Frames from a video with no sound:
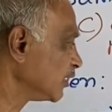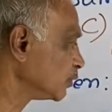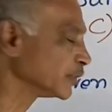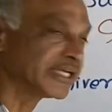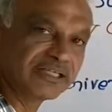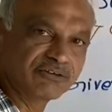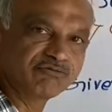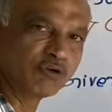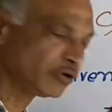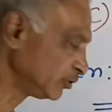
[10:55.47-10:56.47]
to get
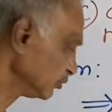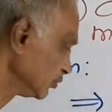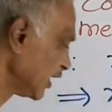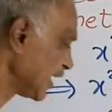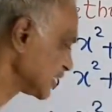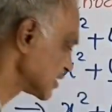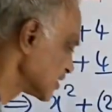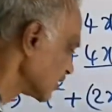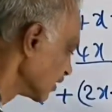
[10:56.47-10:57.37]
4x?